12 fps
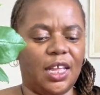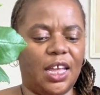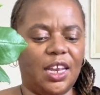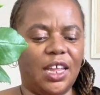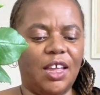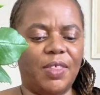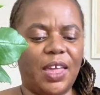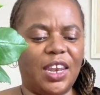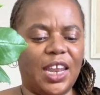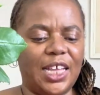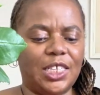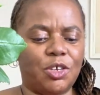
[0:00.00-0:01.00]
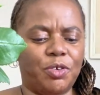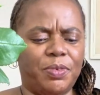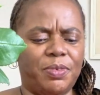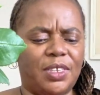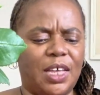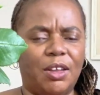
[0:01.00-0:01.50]
And you hear that nice
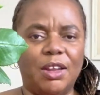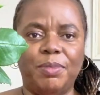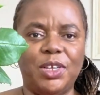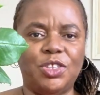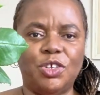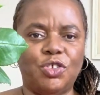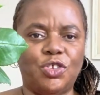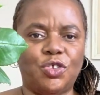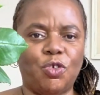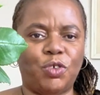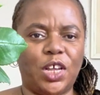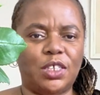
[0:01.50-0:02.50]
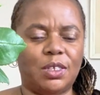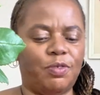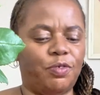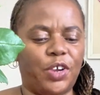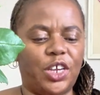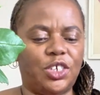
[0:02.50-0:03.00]
crisp sound. That means they're so nice and
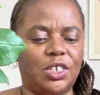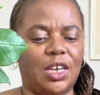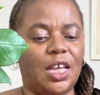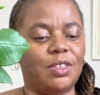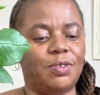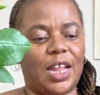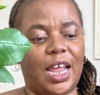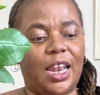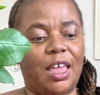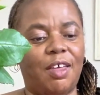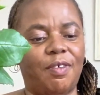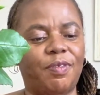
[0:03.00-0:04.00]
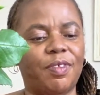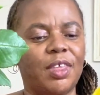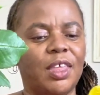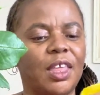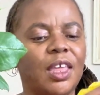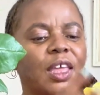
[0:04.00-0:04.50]
fresh, and that's what I love.
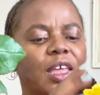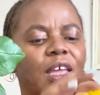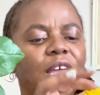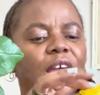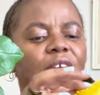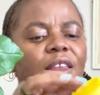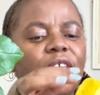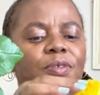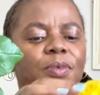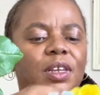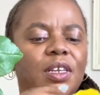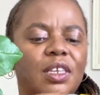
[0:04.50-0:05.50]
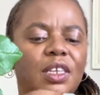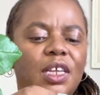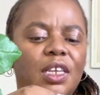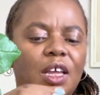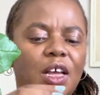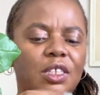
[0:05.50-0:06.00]
And this one
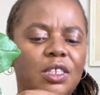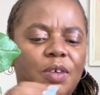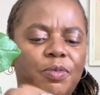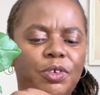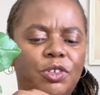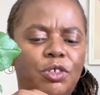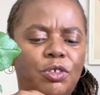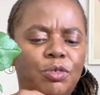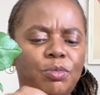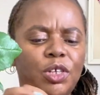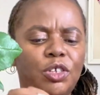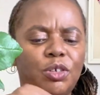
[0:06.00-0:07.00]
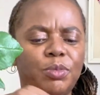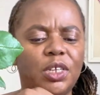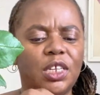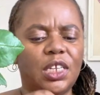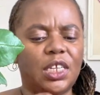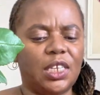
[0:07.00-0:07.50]
did not suffer too much
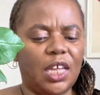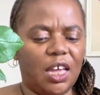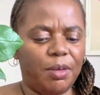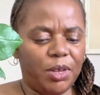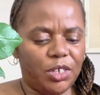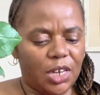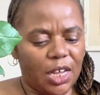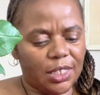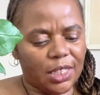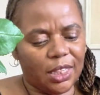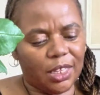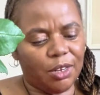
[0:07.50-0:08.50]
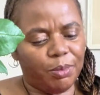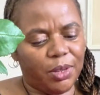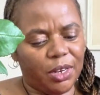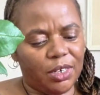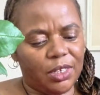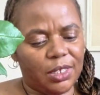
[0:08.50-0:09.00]
humidity damage. It has a little bit
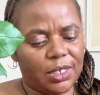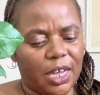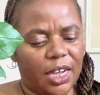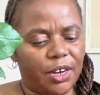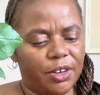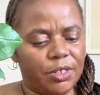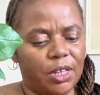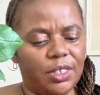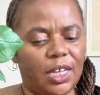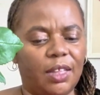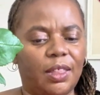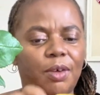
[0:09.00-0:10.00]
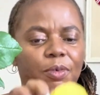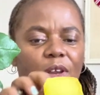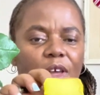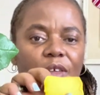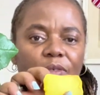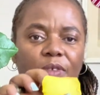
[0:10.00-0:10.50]
on the side here, so I'll take that one
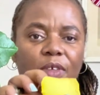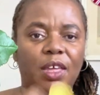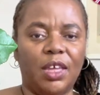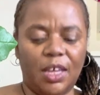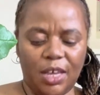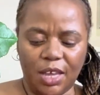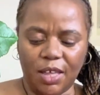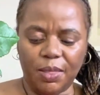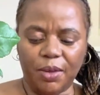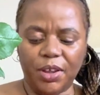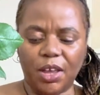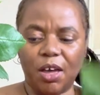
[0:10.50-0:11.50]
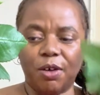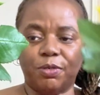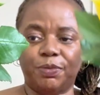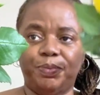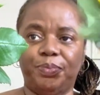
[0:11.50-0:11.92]
off. And there you go.